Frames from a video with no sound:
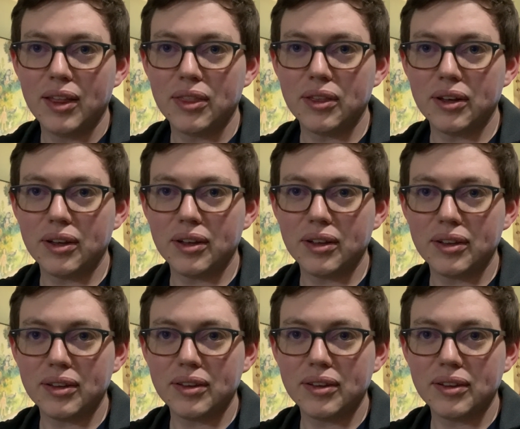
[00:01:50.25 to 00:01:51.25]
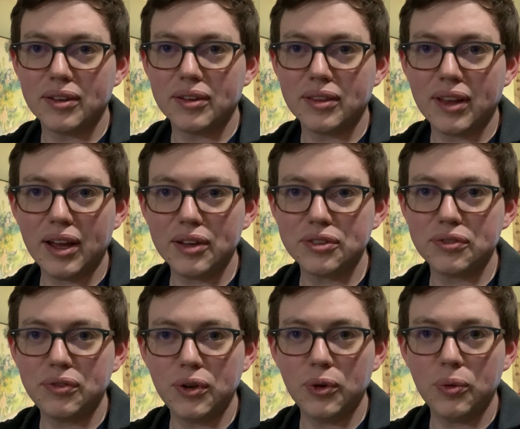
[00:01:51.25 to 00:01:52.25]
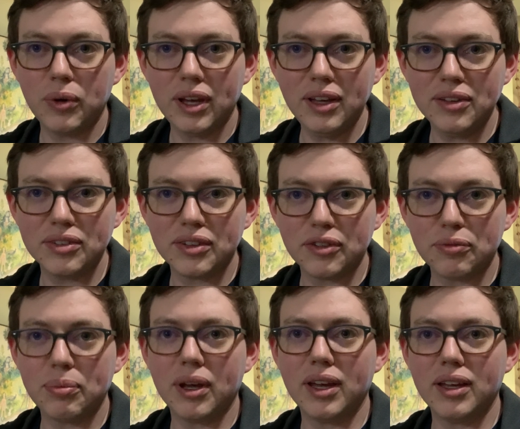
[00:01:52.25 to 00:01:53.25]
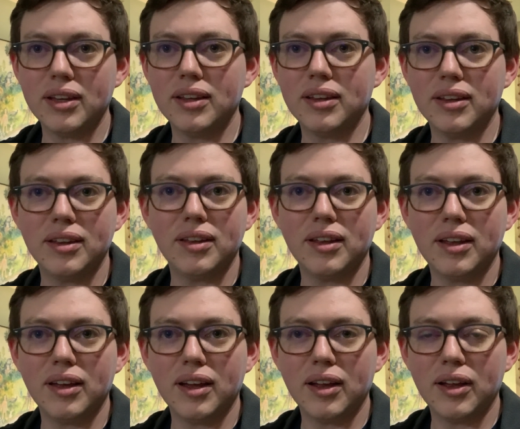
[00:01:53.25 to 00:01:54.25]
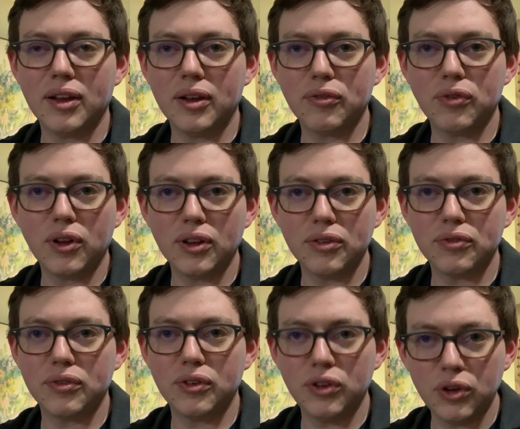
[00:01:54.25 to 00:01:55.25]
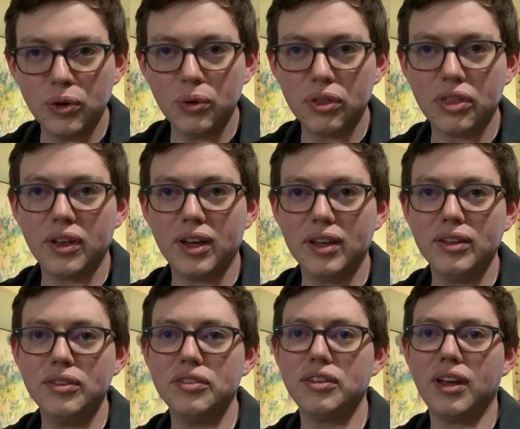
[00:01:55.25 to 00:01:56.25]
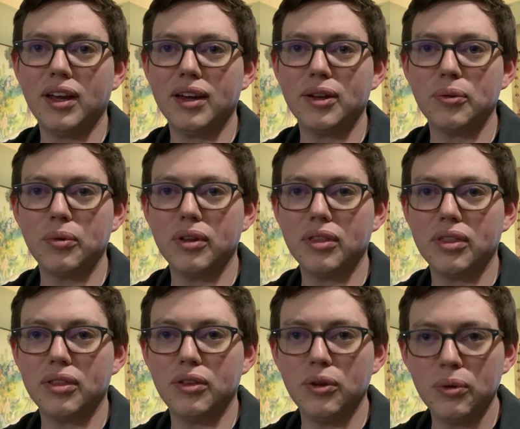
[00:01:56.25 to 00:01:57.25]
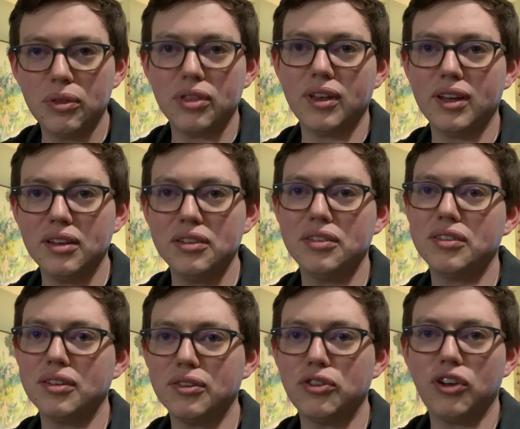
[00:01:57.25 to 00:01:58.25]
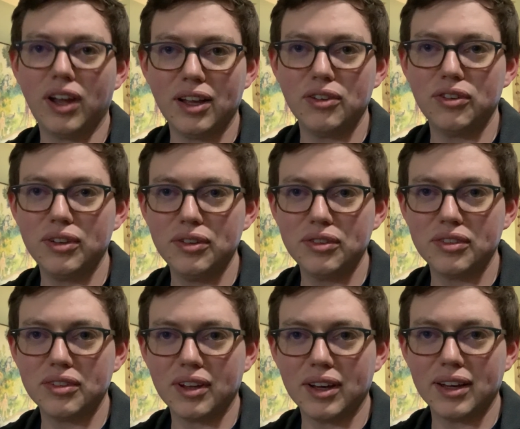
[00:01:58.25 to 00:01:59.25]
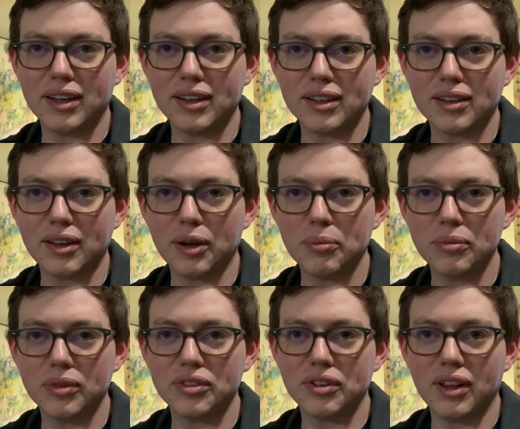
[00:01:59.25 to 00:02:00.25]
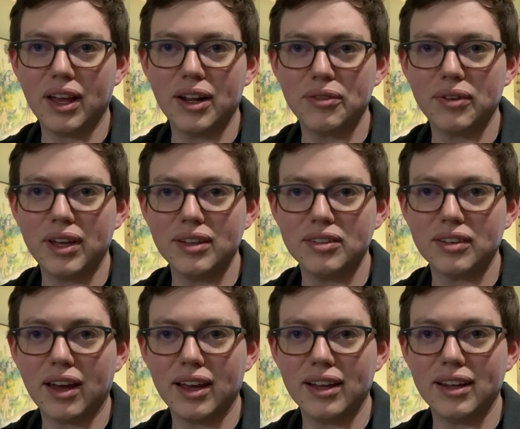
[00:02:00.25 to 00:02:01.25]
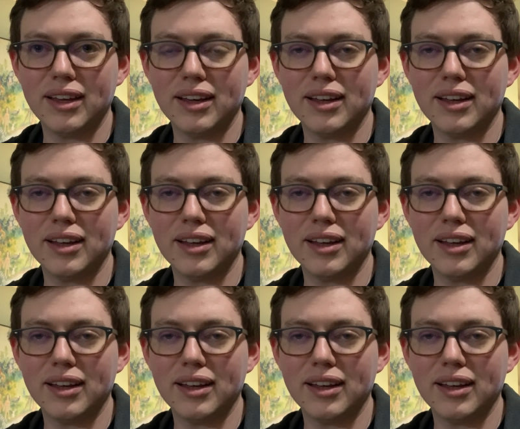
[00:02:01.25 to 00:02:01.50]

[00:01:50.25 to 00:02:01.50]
The last few weeks have been full of new things, and with new things and changes comes a lot of anxiety.